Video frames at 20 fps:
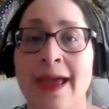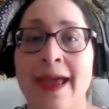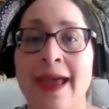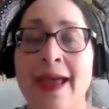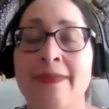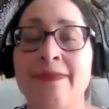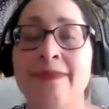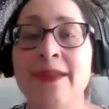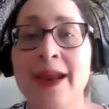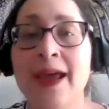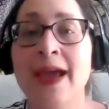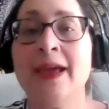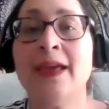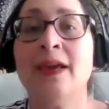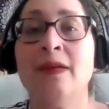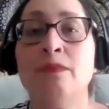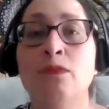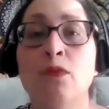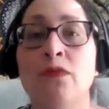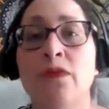And then I
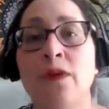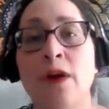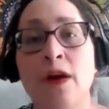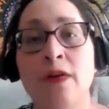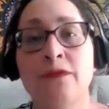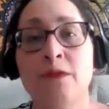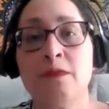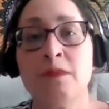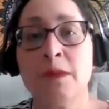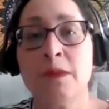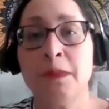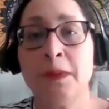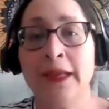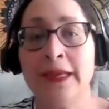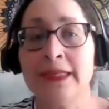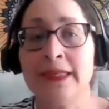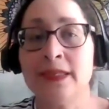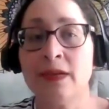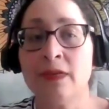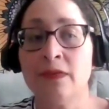can move on from a
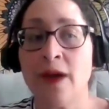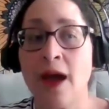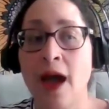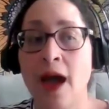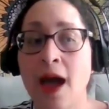place of